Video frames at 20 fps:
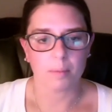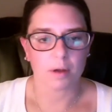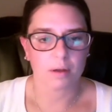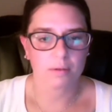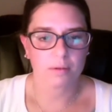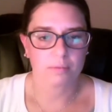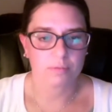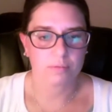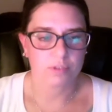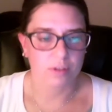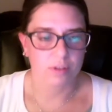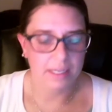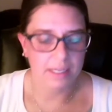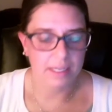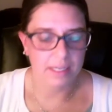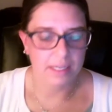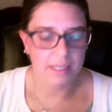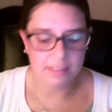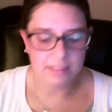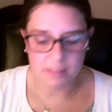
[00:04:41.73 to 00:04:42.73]
So that's
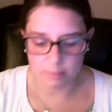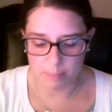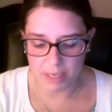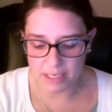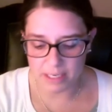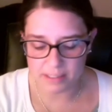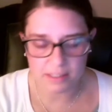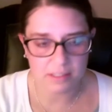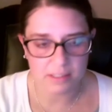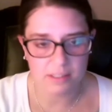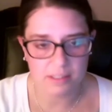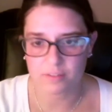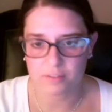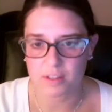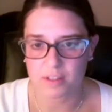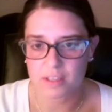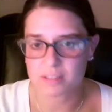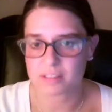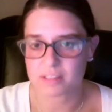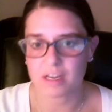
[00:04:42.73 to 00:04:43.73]
the basics of
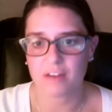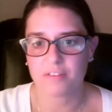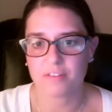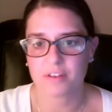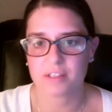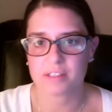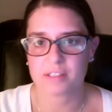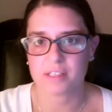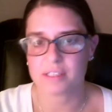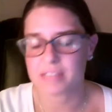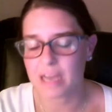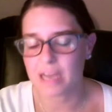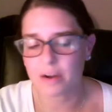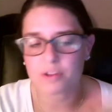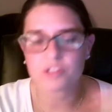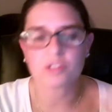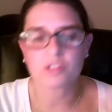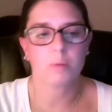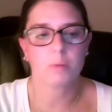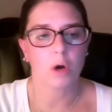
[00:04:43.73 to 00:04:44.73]
the esophagus. That's how
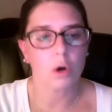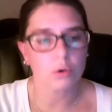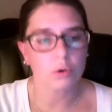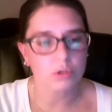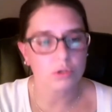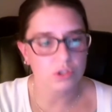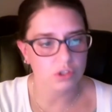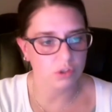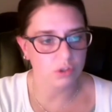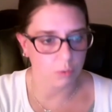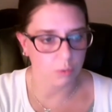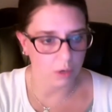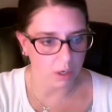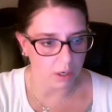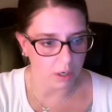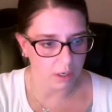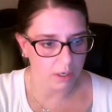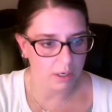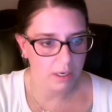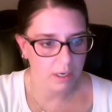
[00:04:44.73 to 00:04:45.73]
it's supposed to
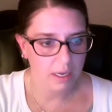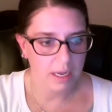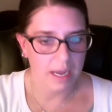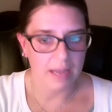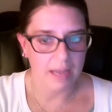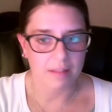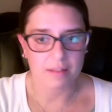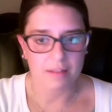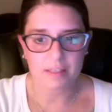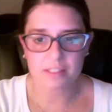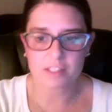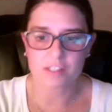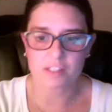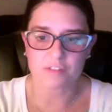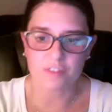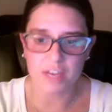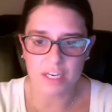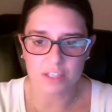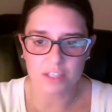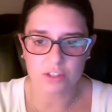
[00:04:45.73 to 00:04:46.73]
work. And this
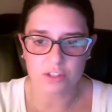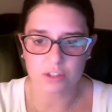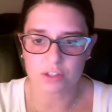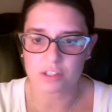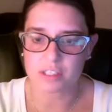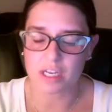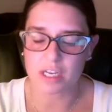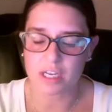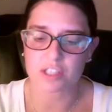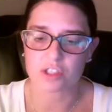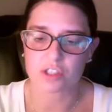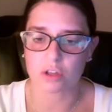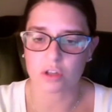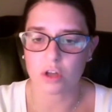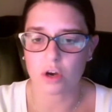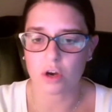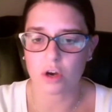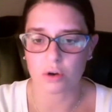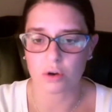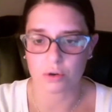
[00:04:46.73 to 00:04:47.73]
sphincter stays
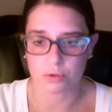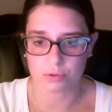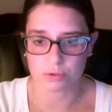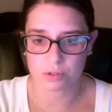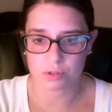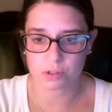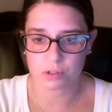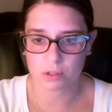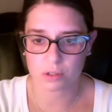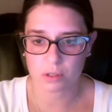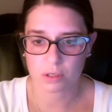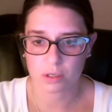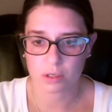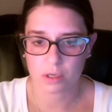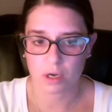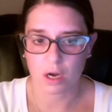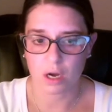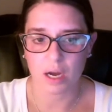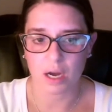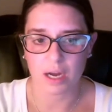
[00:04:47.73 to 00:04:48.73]
closed
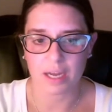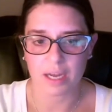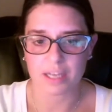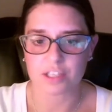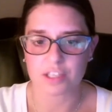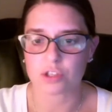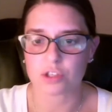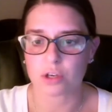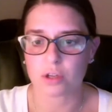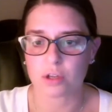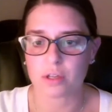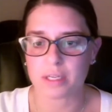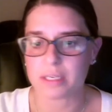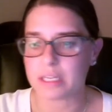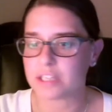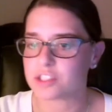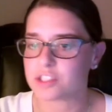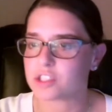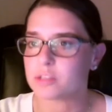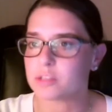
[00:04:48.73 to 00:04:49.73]
until it
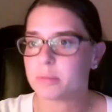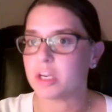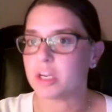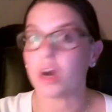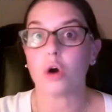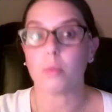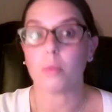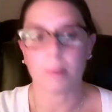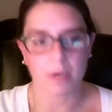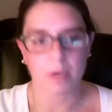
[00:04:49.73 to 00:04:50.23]
needs to be open.